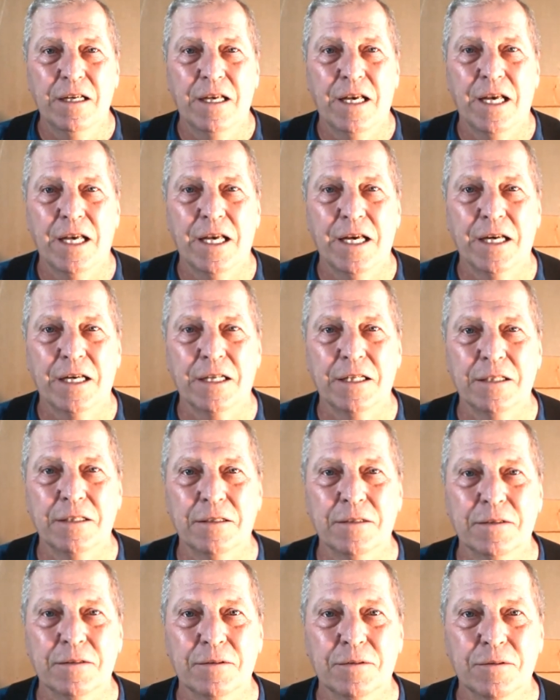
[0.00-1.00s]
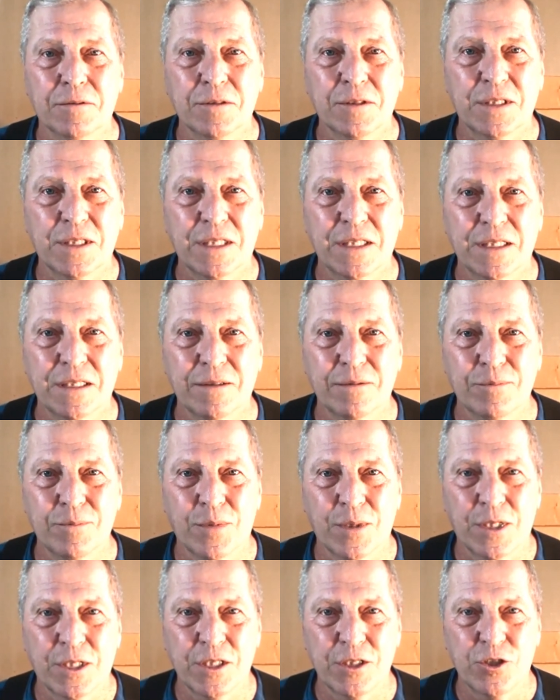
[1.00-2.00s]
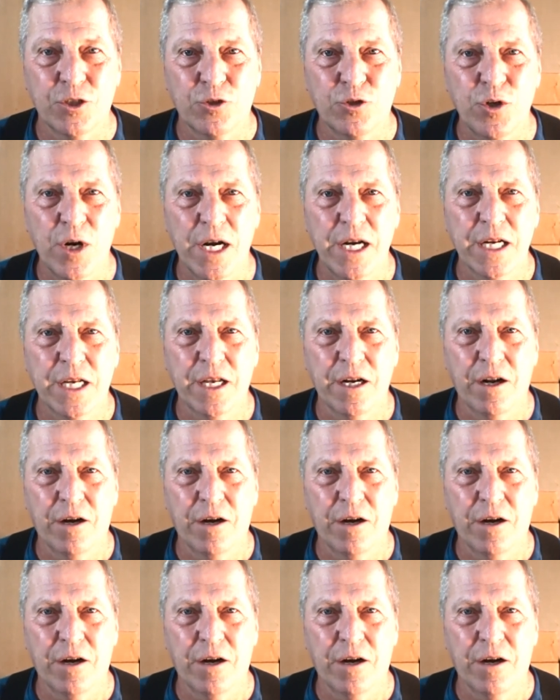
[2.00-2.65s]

and because you're trying to get